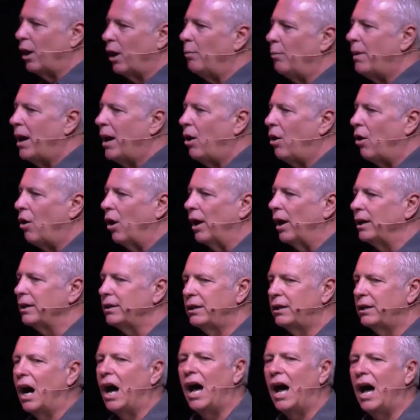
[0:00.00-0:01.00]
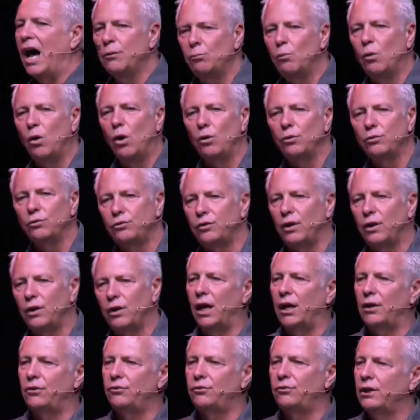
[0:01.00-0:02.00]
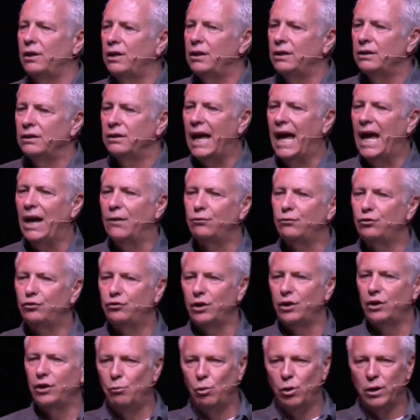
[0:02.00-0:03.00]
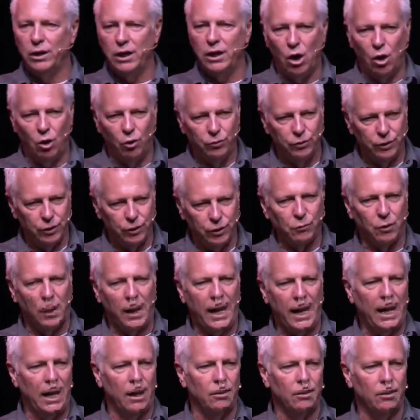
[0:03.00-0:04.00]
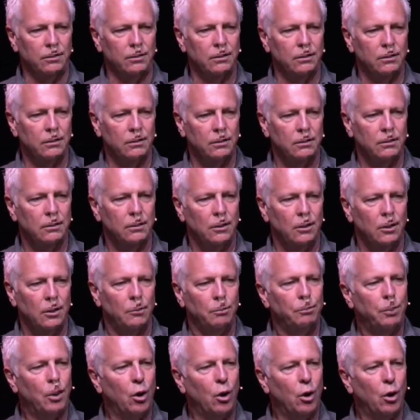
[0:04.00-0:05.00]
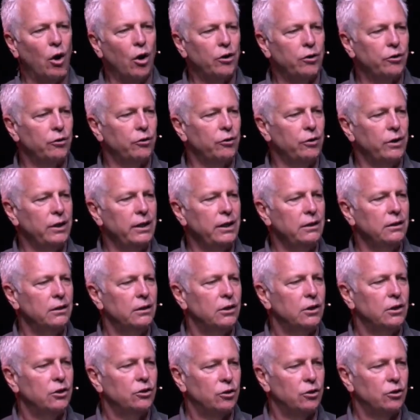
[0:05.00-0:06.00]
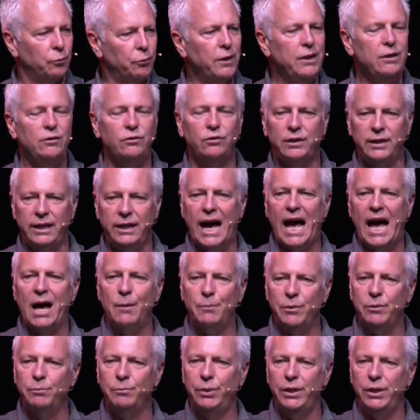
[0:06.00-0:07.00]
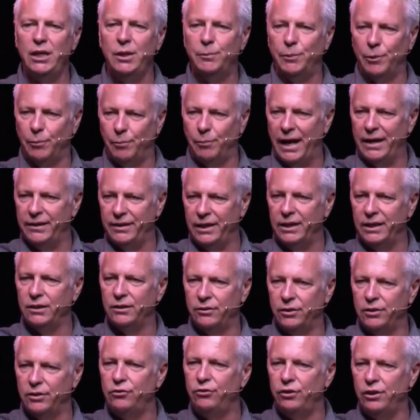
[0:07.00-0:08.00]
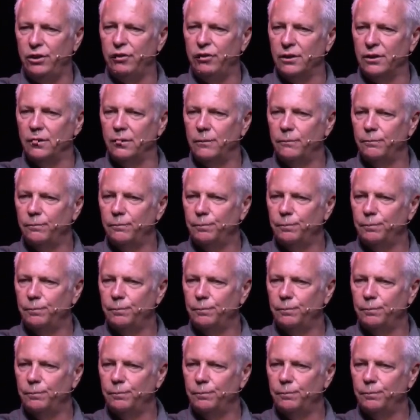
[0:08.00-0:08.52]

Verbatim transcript: my heart, God wants us to have someone on the ground partnering to reach the Iban people by the end of this year.